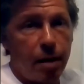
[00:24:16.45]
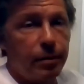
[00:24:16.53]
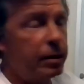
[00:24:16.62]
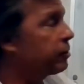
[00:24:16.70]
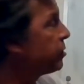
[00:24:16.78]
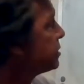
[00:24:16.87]

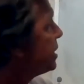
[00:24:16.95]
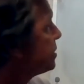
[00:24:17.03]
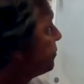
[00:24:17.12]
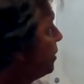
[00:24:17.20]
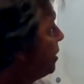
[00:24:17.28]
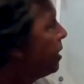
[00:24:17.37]
dominant
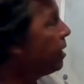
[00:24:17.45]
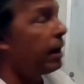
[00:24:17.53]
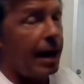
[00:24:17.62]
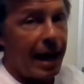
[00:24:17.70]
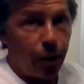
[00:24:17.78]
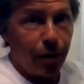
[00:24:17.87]
recessive.
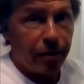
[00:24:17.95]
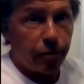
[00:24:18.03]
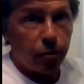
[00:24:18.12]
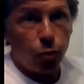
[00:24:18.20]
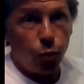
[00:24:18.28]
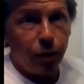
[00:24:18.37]
However,